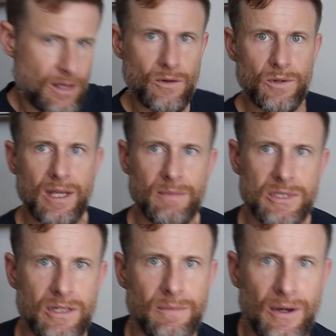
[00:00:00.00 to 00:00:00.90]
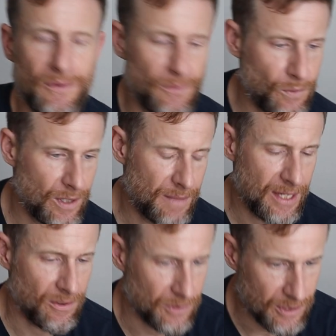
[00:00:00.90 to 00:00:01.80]
Okay, I'm going to talk about where I'm
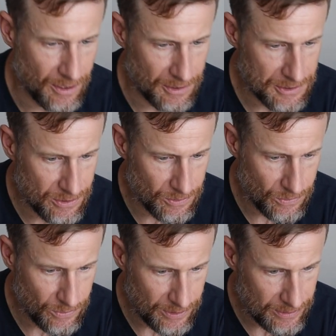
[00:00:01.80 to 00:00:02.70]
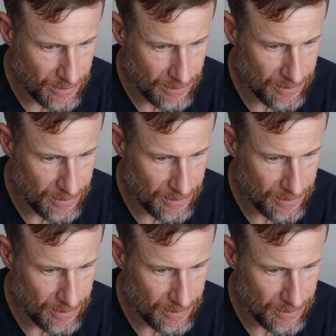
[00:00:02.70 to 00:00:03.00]
at on cost real quick.